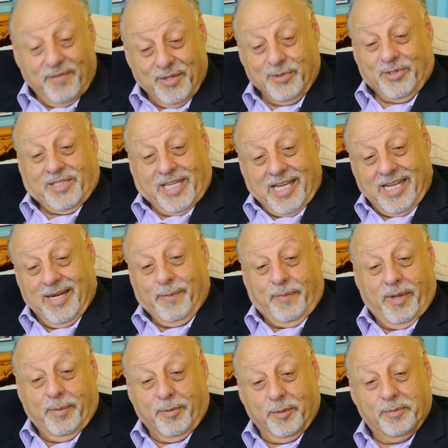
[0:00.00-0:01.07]
those kind of
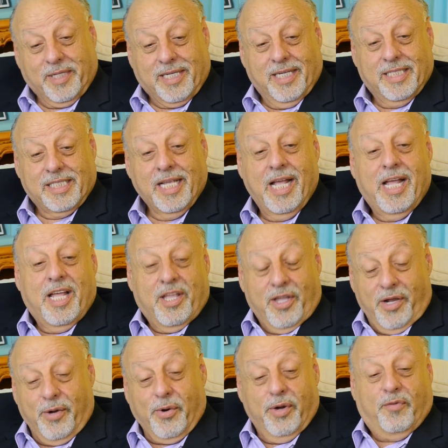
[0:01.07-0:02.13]
people because,
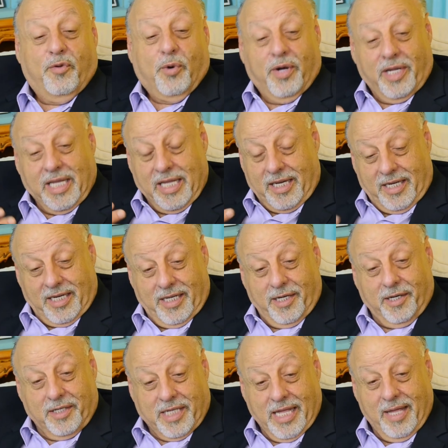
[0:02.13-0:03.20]
you know, if you want to get in
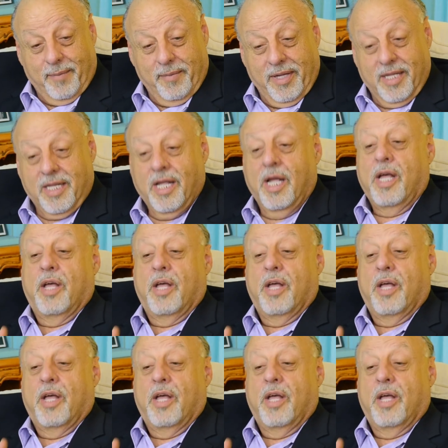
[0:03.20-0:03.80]
entertainment,